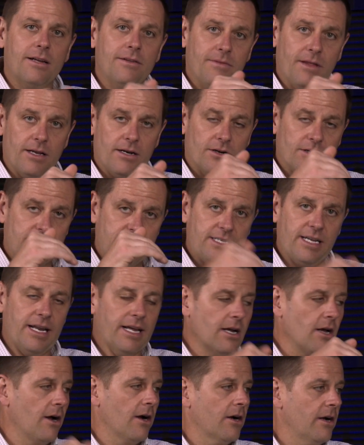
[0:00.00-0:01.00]
that are
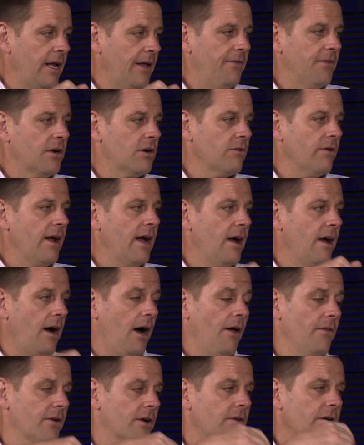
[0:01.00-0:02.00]
sitting on the
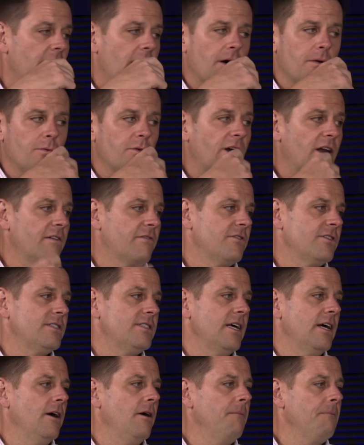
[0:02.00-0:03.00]
ground ready for
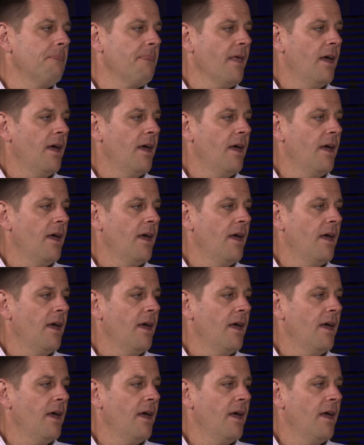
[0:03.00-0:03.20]
sale.